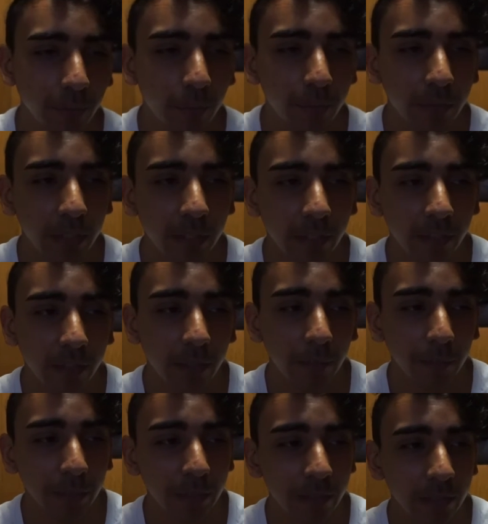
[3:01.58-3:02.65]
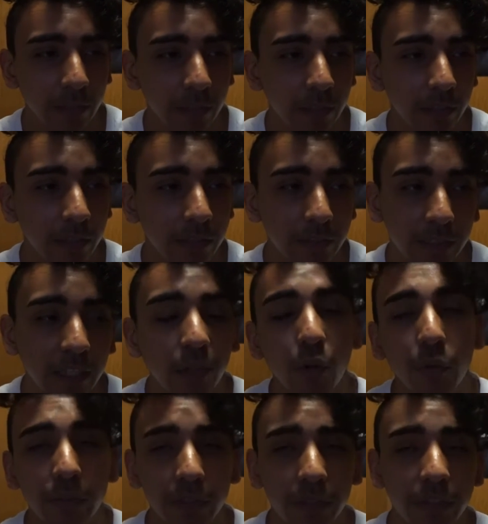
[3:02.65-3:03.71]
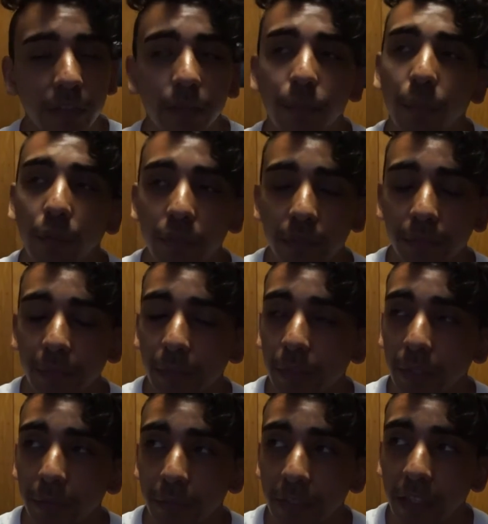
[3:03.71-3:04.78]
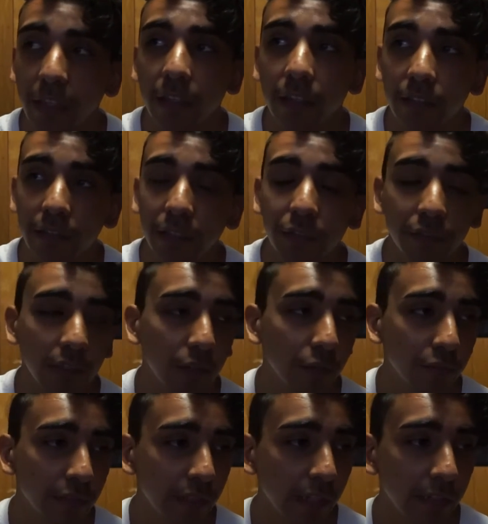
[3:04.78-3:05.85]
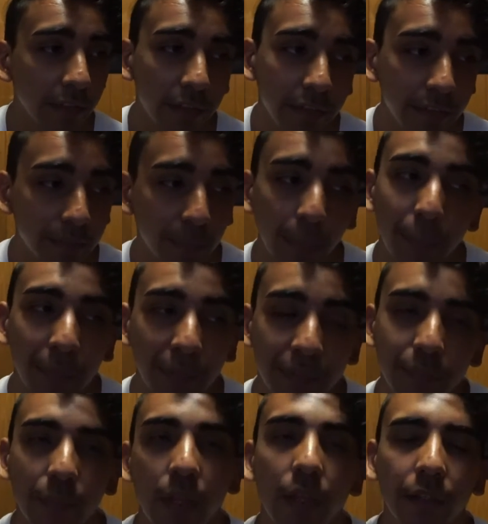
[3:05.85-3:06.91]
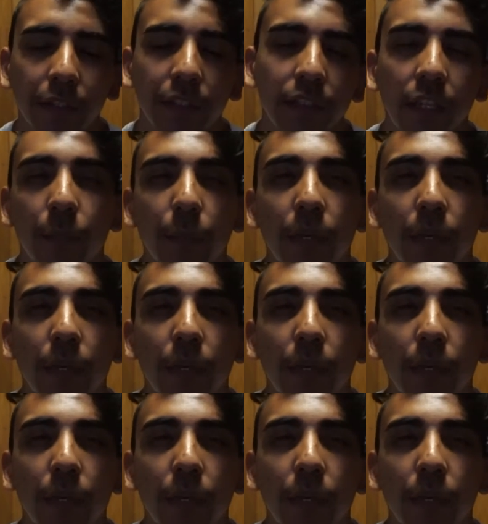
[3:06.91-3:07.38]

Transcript: whole thing. I mean, it's not always good to post a video every day because then you start losing ideas. I mean, it's vlogging, come